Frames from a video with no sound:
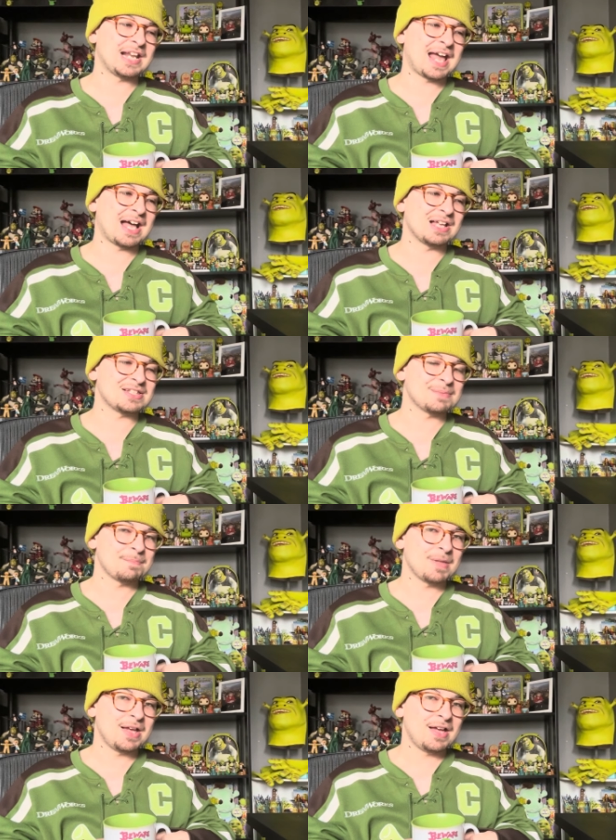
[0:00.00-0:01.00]
as
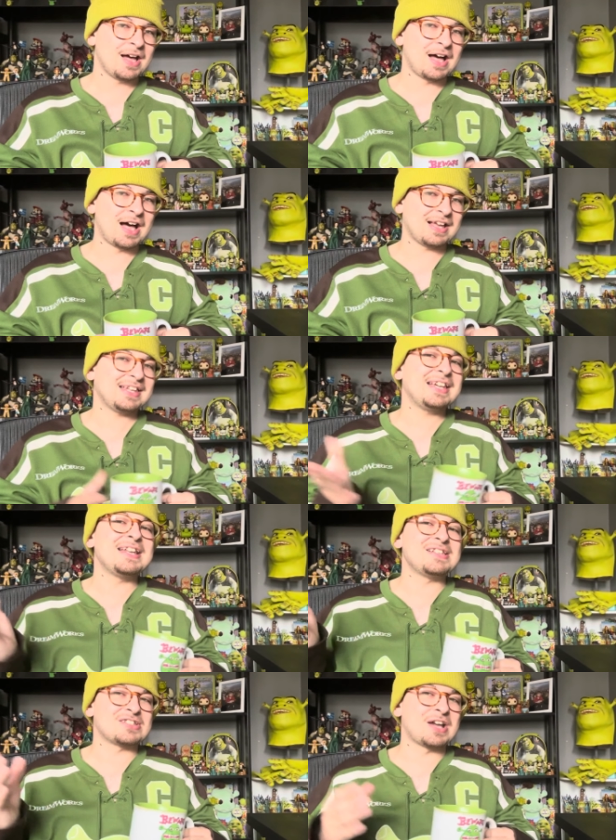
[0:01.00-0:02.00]
uh,
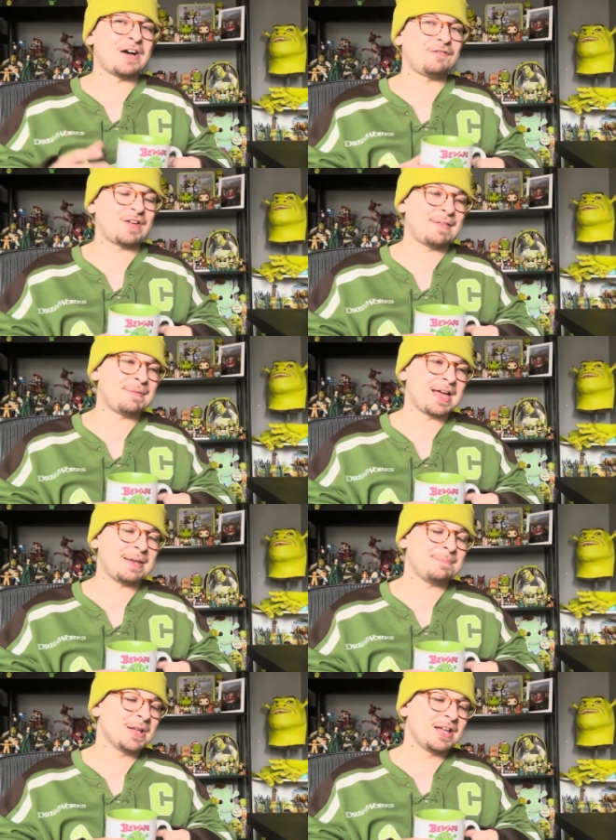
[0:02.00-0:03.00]
kiddie stuff and
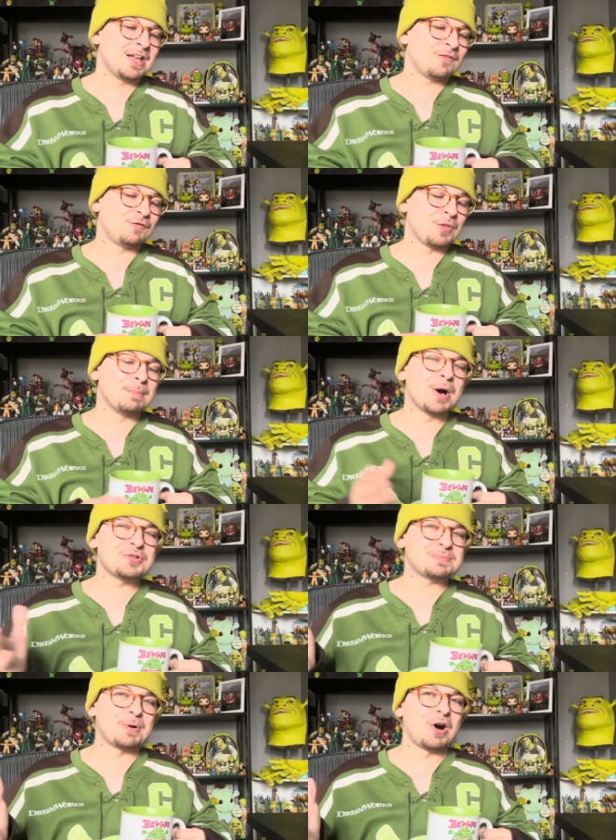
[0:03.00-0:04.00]
that for the
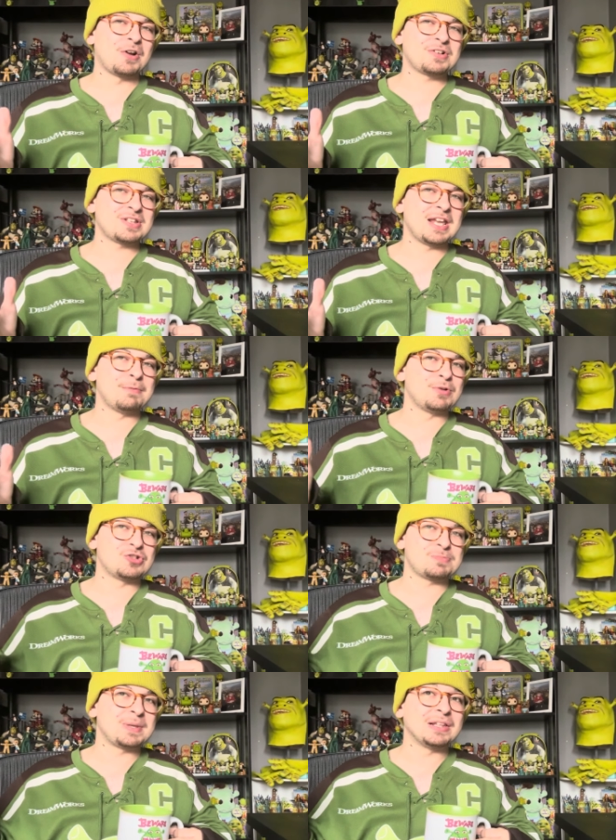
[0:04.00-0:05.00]
most part, it would
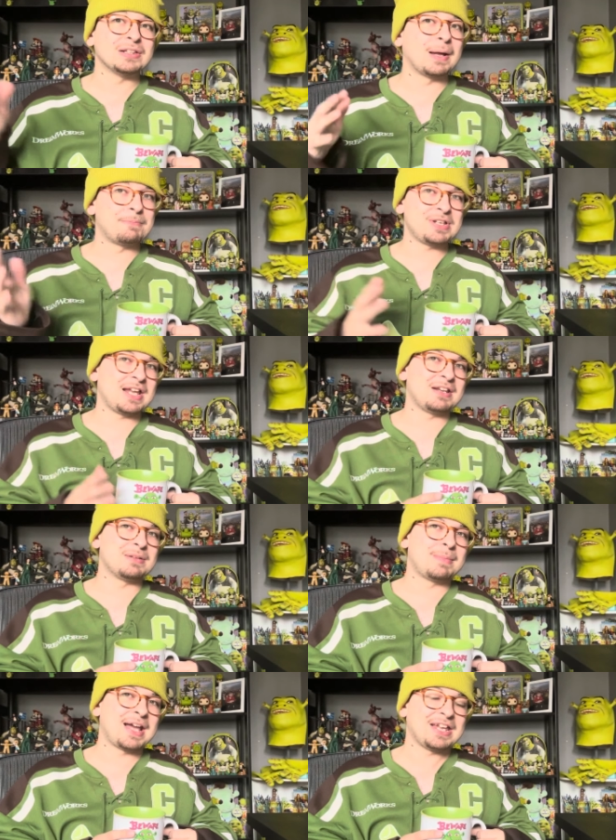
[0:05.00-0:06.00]
just be lumped into
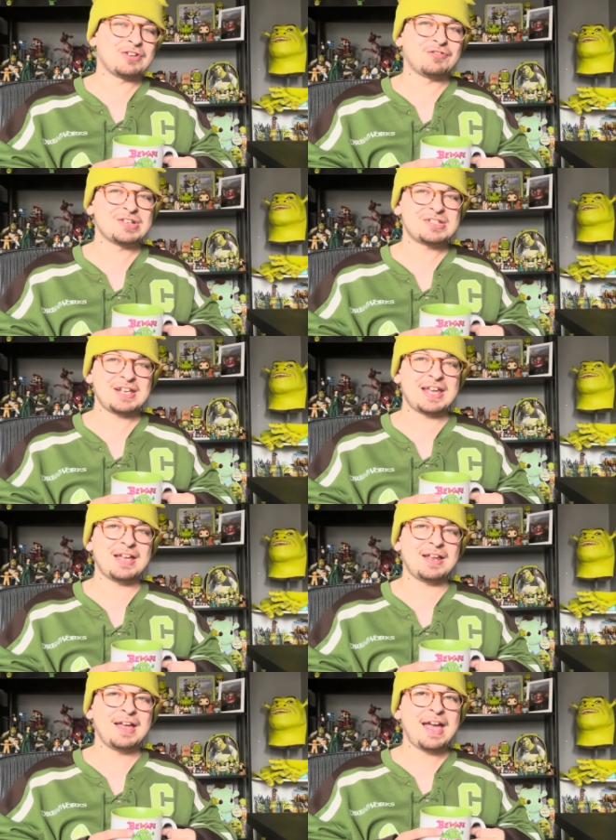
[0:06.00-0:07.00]
my interest
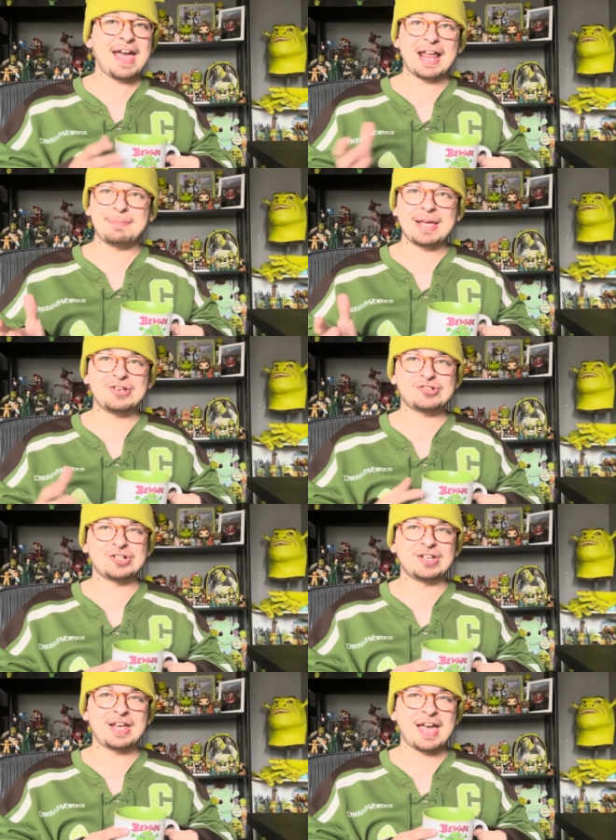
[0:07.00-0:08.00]
in
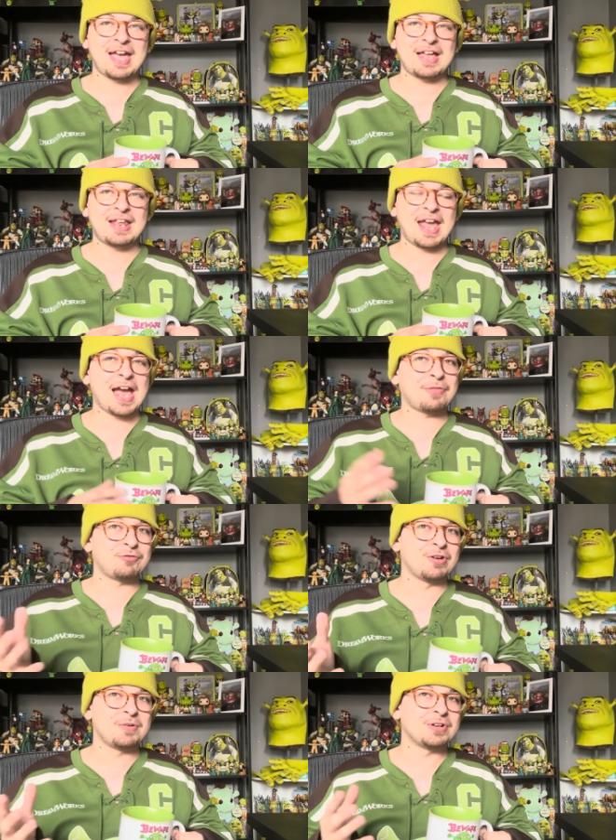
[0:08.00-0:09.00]
animation and
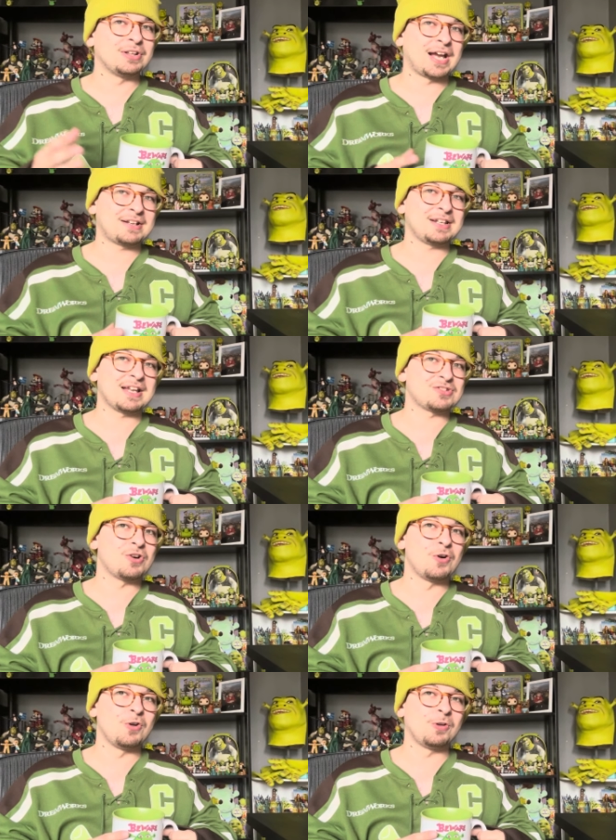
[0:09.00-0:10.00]
anthro collecting as a
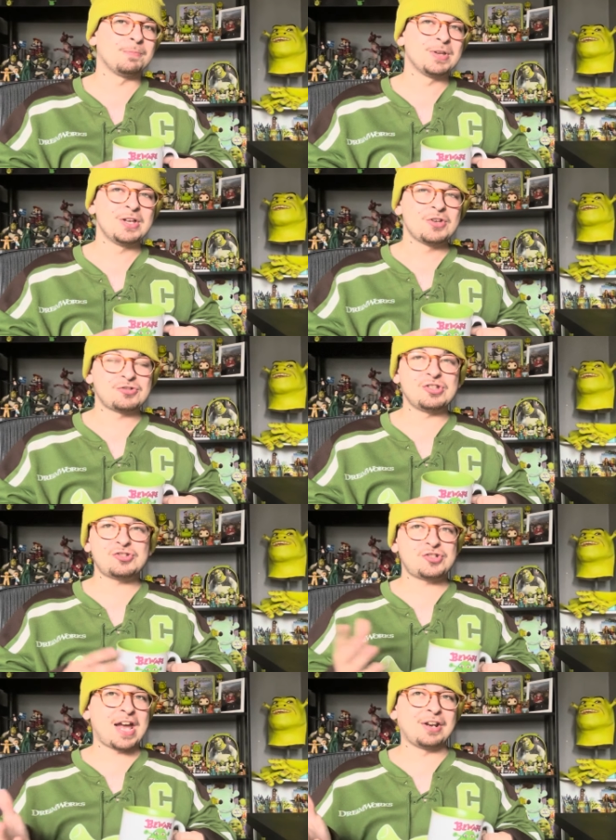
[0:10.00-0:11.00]
whole. So this
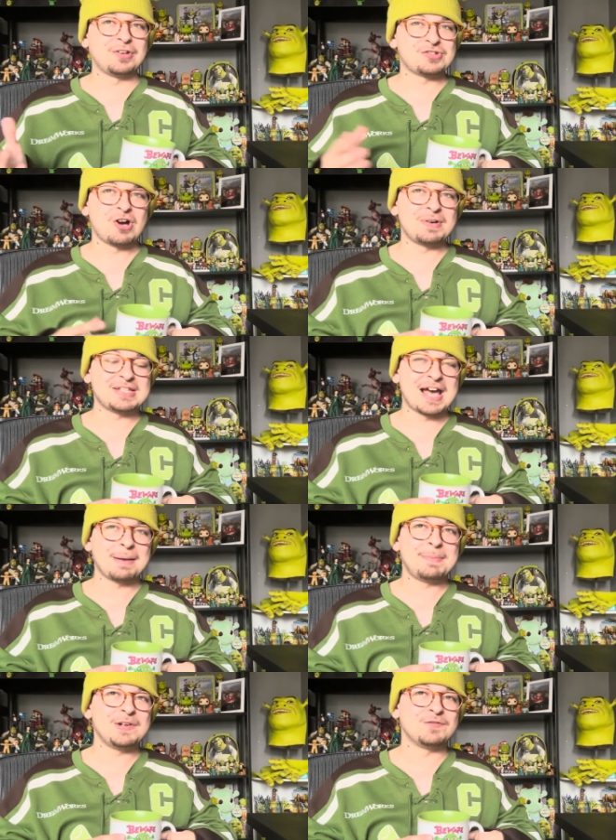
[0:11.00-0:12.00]
channel has always had a
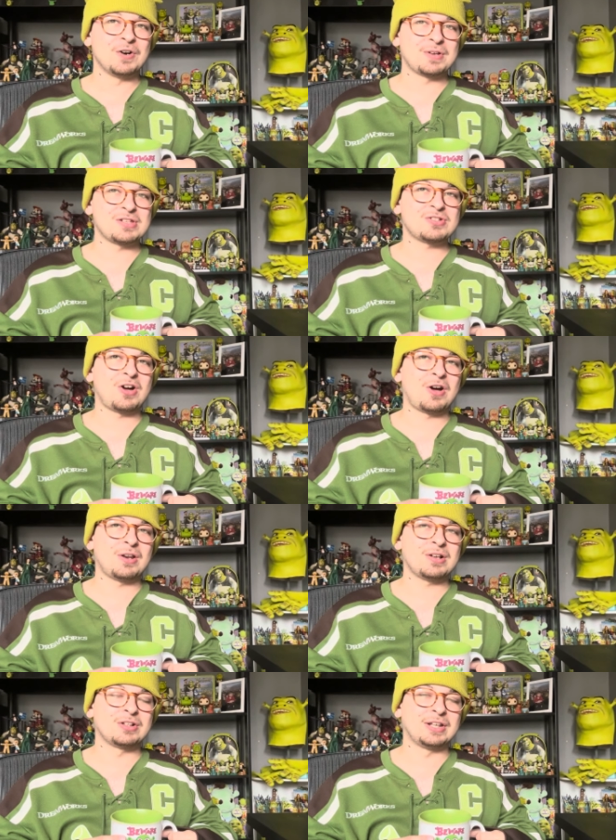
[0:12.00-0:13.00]
big focus
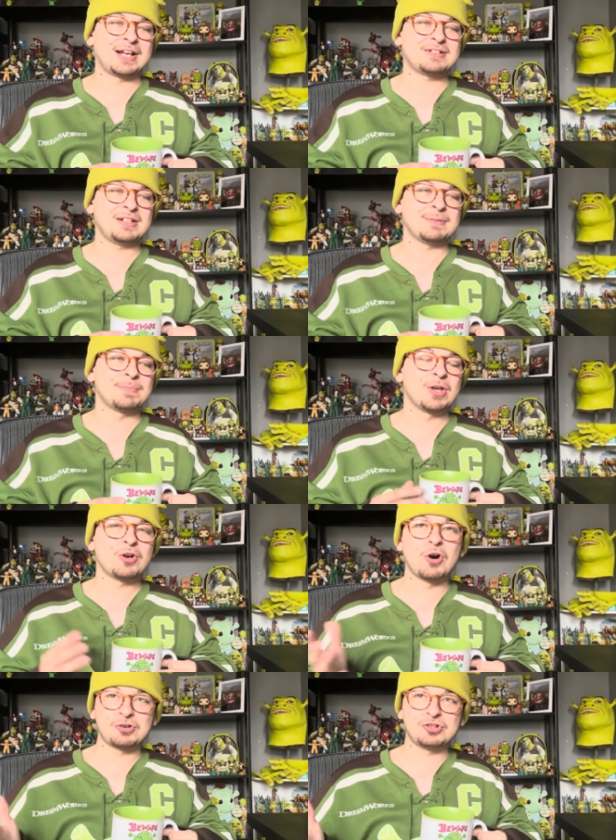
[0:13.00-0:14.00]
on collecting
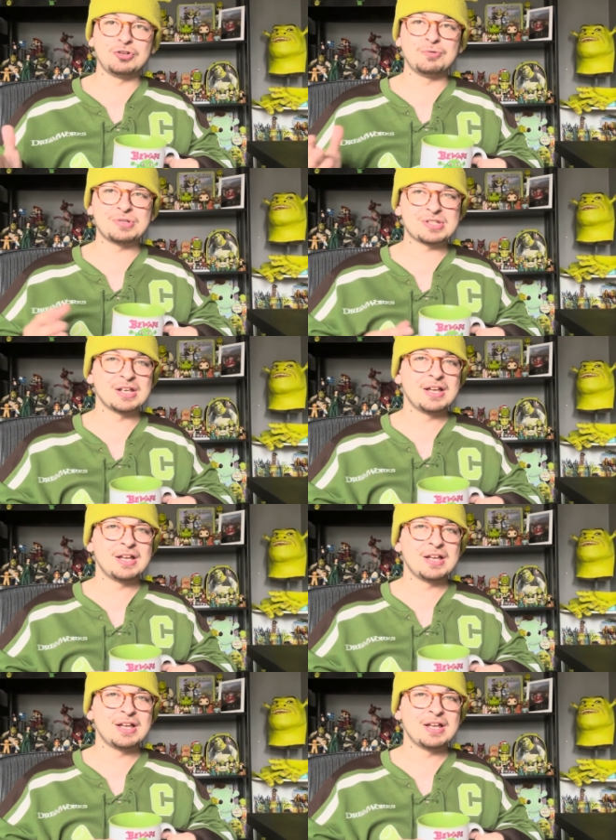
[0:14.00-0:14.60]
cartoons,